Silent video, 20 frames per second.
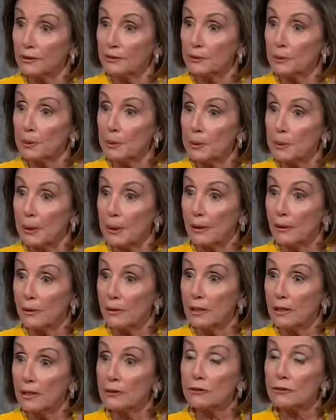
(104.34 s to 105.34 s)
have to be prepared
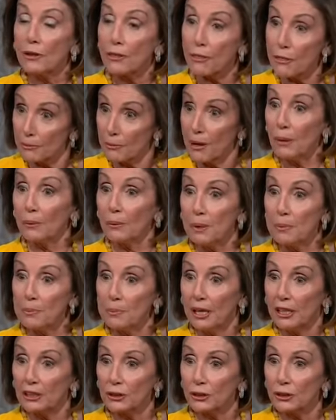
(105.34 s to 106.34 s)
to throw a
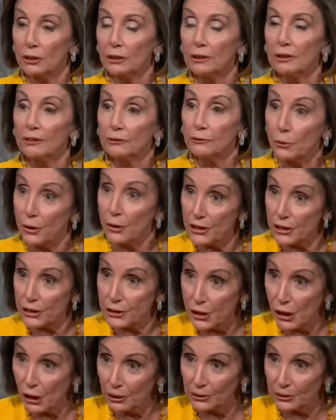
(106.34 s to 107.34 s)
punch For the
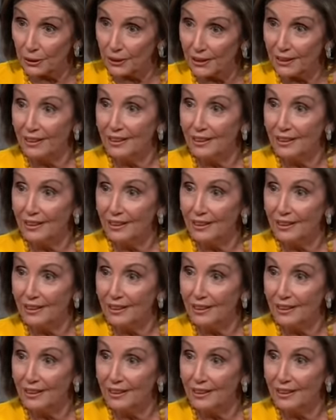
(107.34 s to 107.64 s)
children.